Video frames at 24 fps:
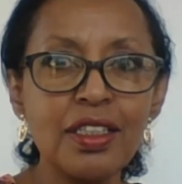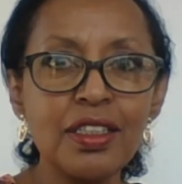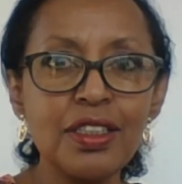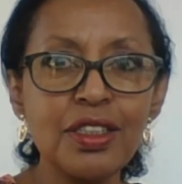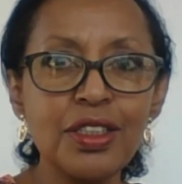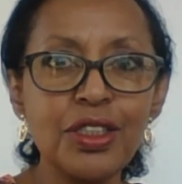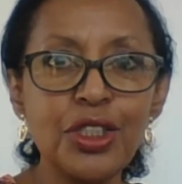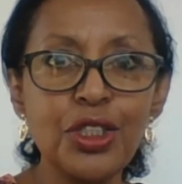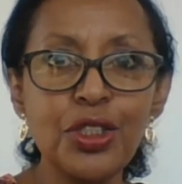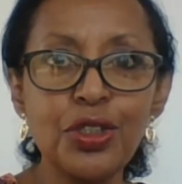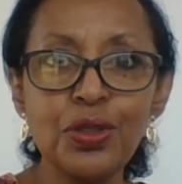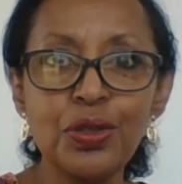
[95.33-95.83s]

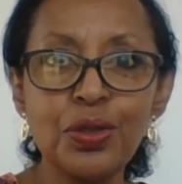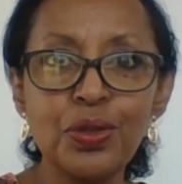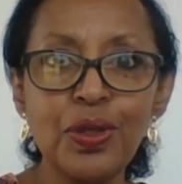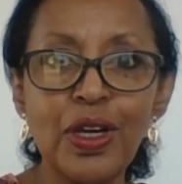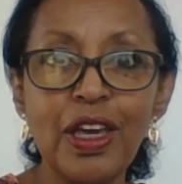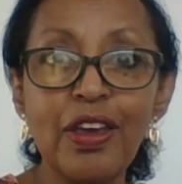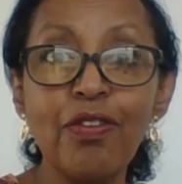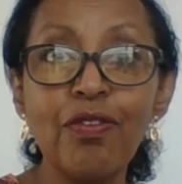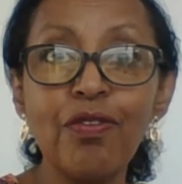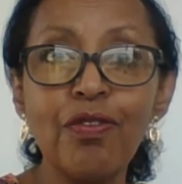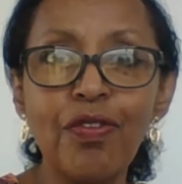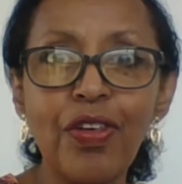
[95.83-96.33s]
to
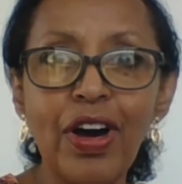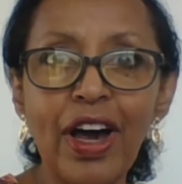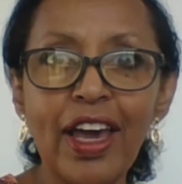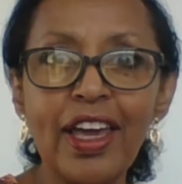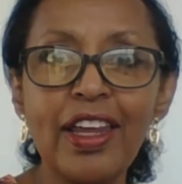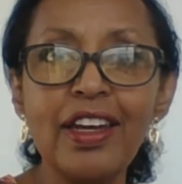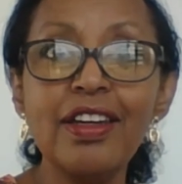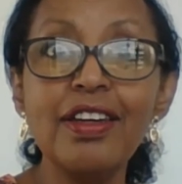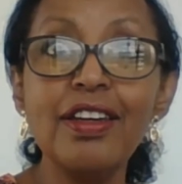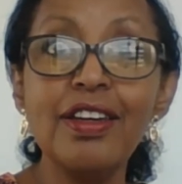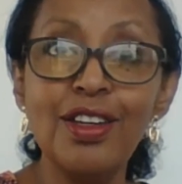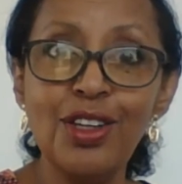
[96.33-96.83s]

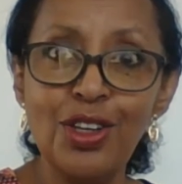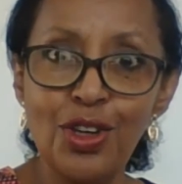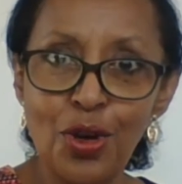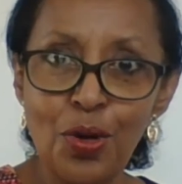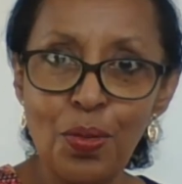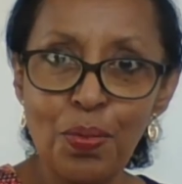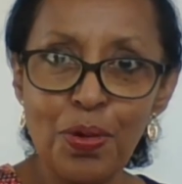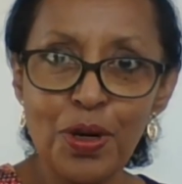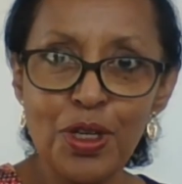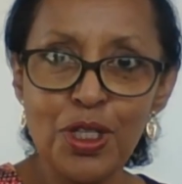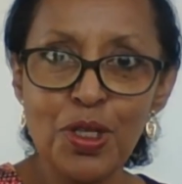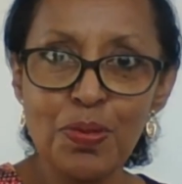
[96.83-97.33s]
invite new
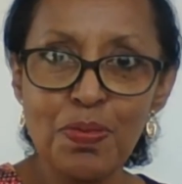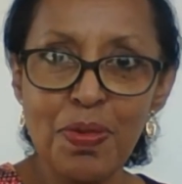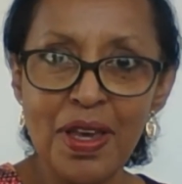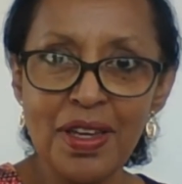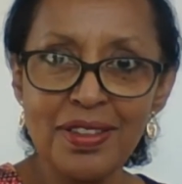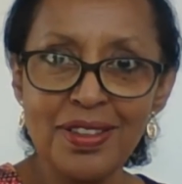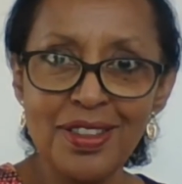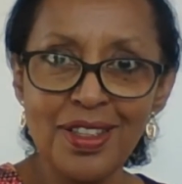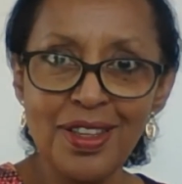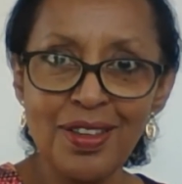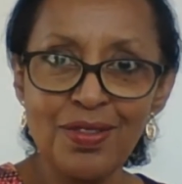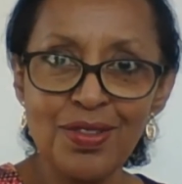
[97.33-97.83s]

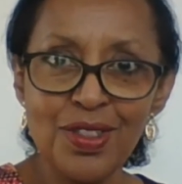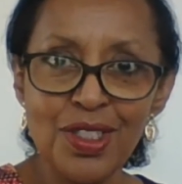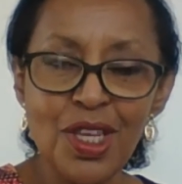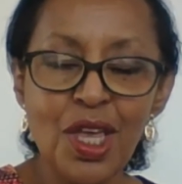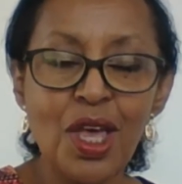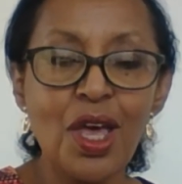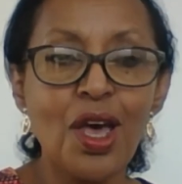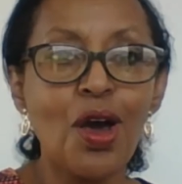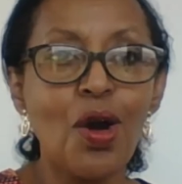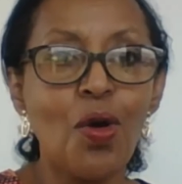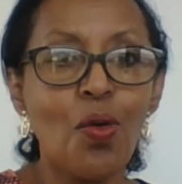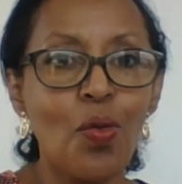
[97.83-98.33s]
perspectives,
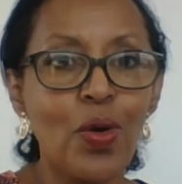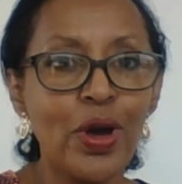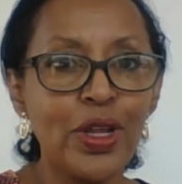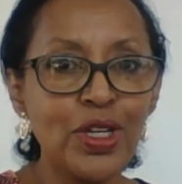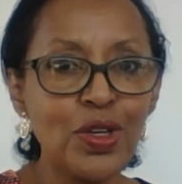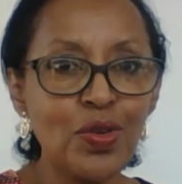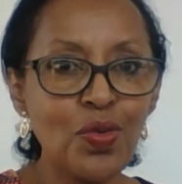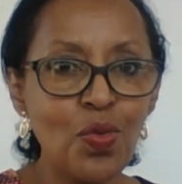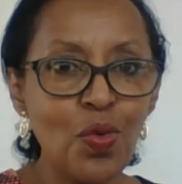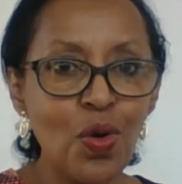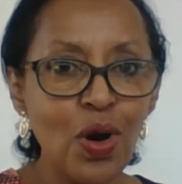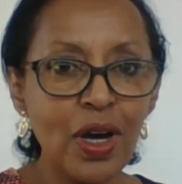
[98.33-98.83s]
when
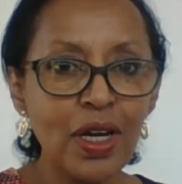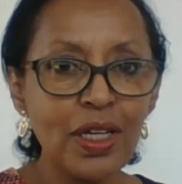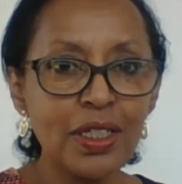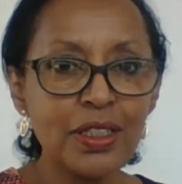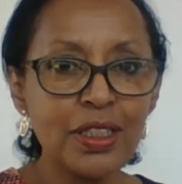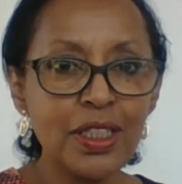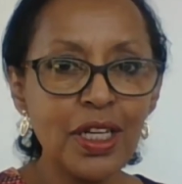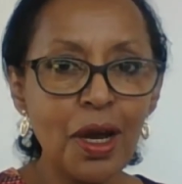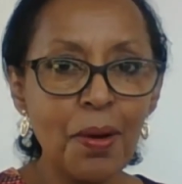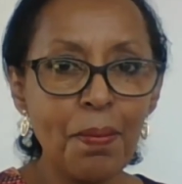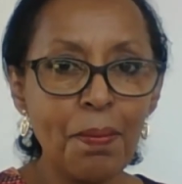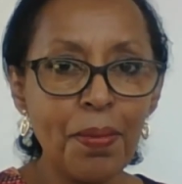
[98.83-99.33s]
you
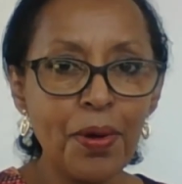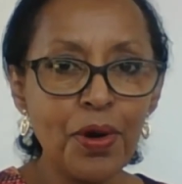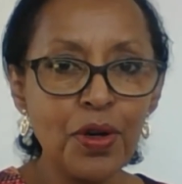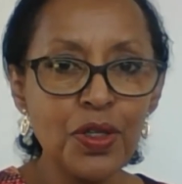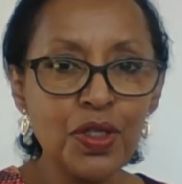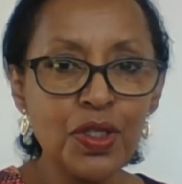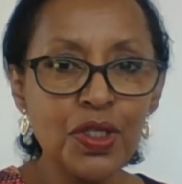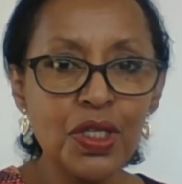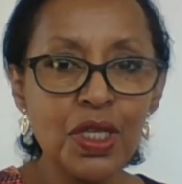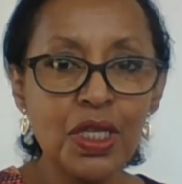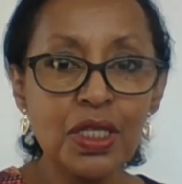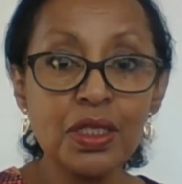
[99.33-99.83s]
want a
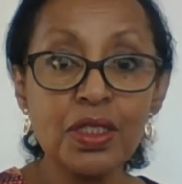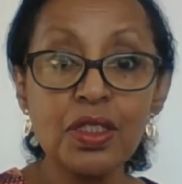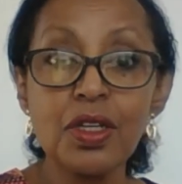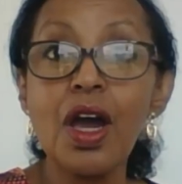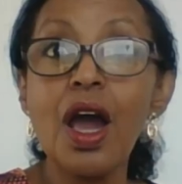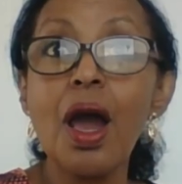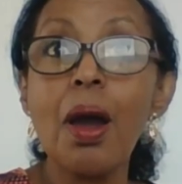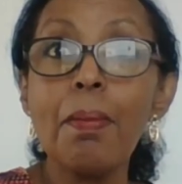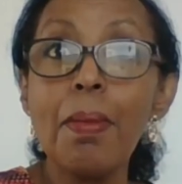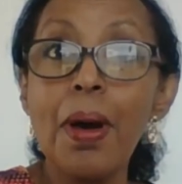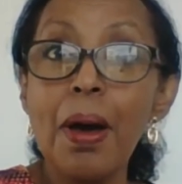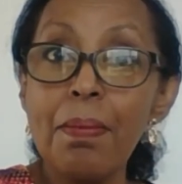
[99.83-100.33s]
person to
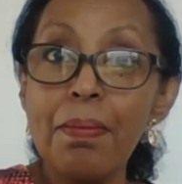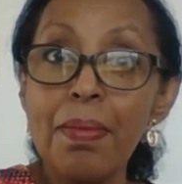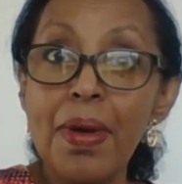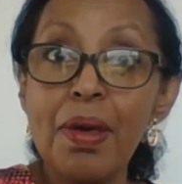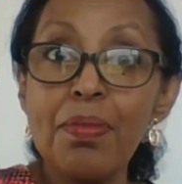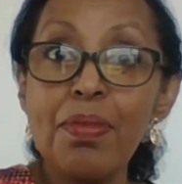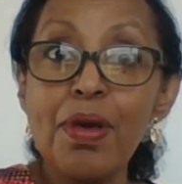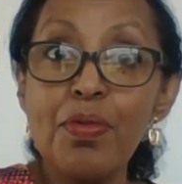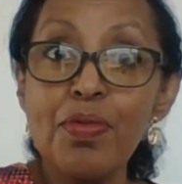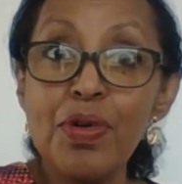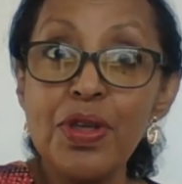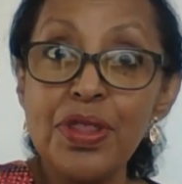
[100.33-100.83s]
come up
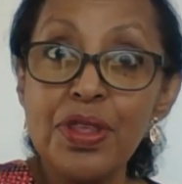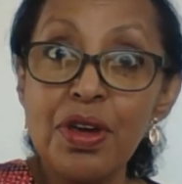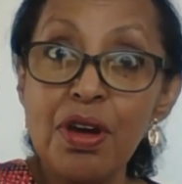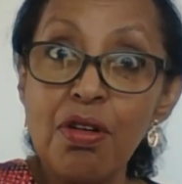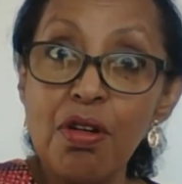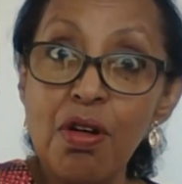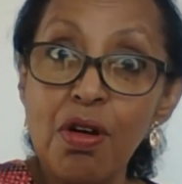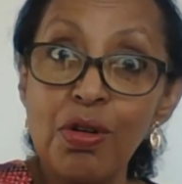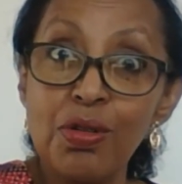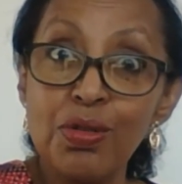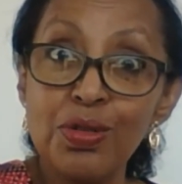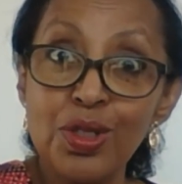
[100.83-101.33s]
maybe with their
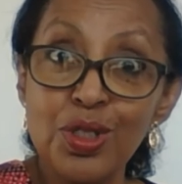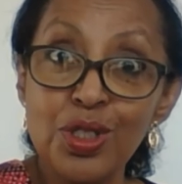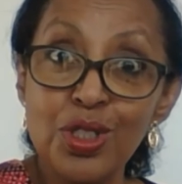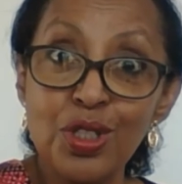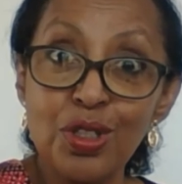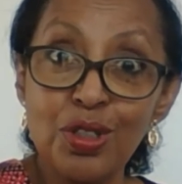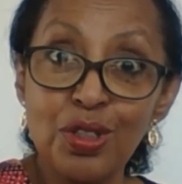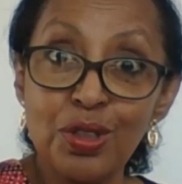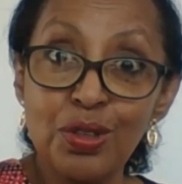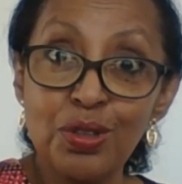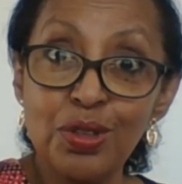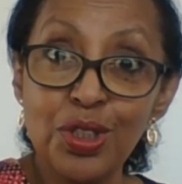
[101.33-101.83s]
own
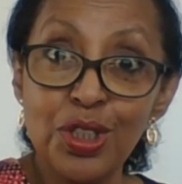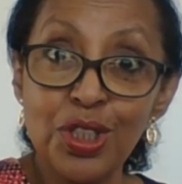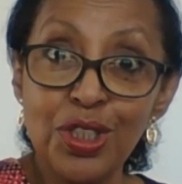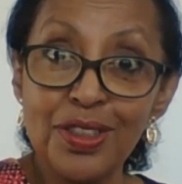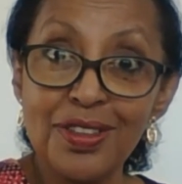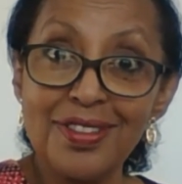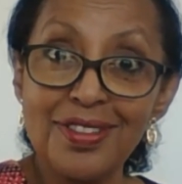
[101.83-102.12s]
solution.